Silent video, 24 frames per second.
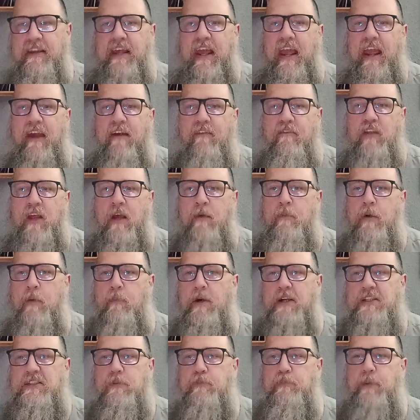gave them a
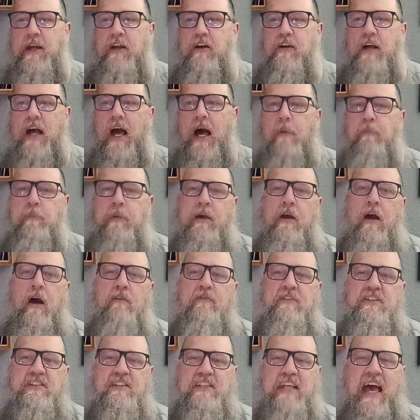much better copy of
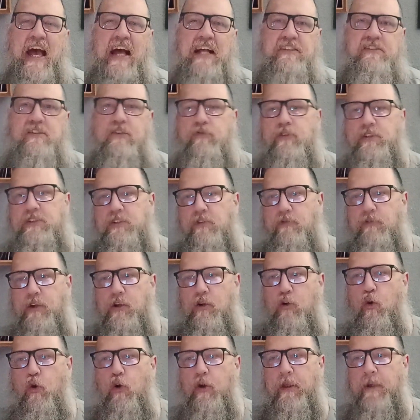his dad's original
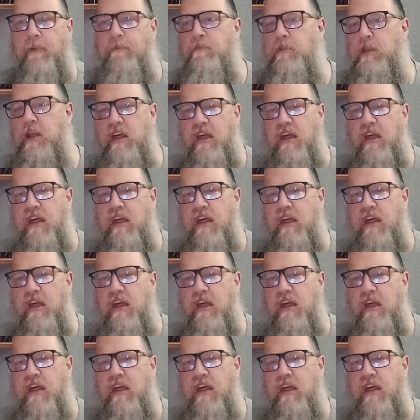recording.